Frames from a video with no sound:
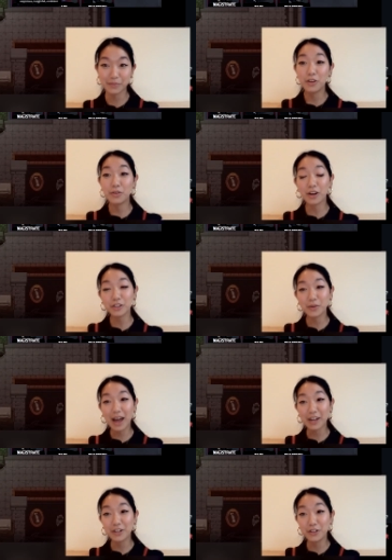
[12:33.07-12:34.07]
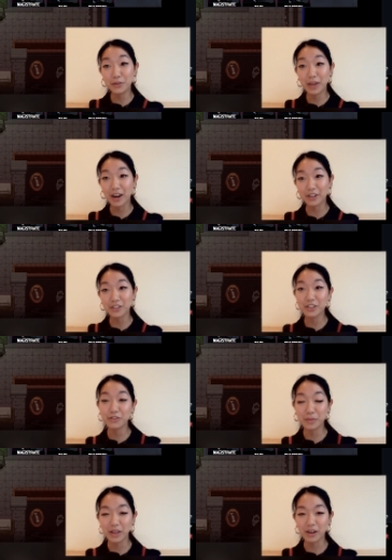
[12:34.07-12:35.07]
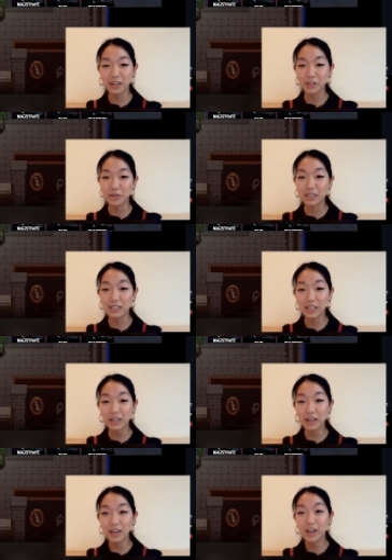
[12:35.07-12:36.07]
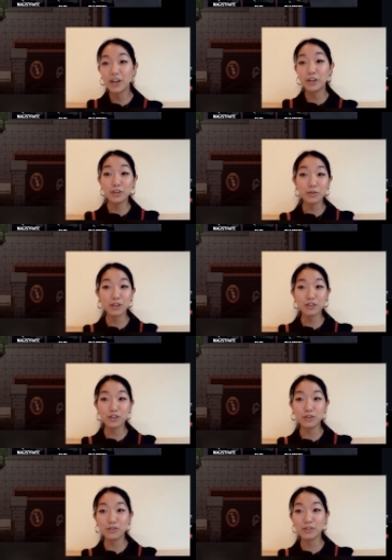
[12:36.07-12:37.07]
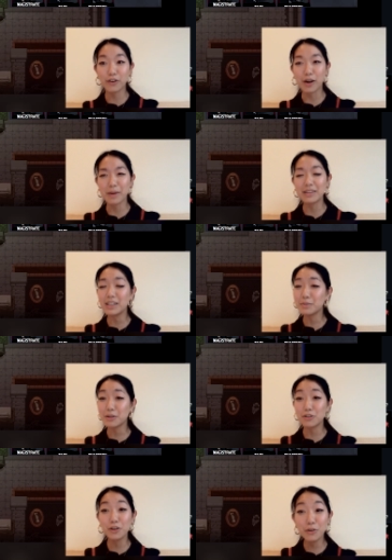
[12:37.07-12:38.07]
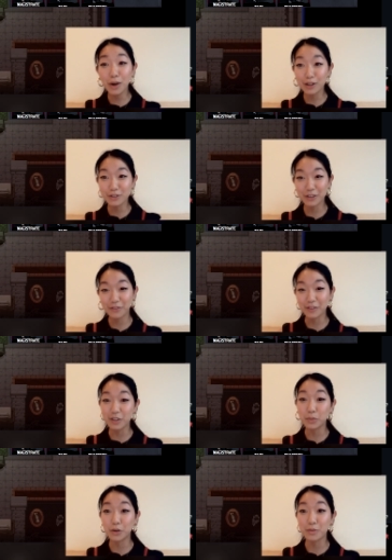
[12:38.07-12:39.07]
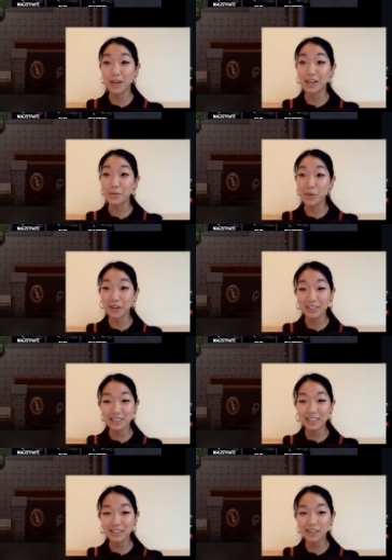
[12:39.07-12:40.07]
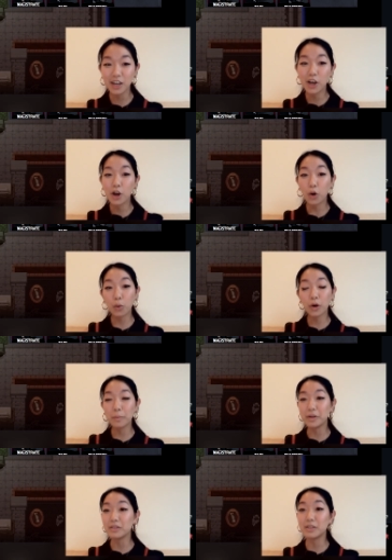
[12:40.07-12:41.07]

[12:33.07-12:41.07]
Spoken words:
You can also add new characters from here, as you can see. You can choose from, I think it's about 250 pre-made appearances, or build